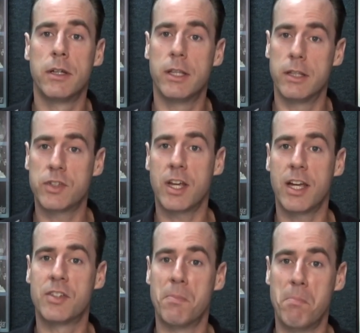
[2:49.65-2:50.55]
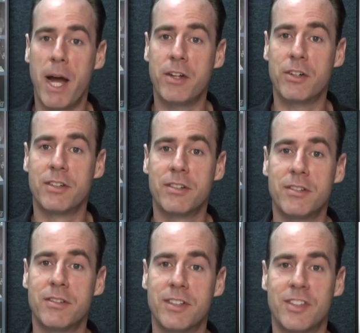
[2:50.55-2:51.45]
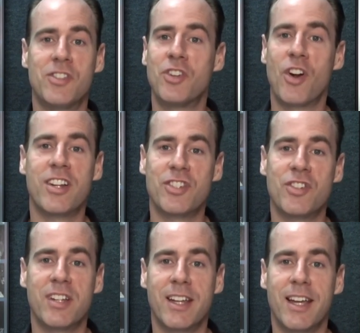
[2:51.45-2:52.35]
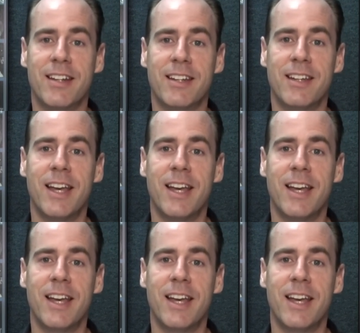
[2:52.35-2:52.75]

in this case minor, it's as dark as you can get.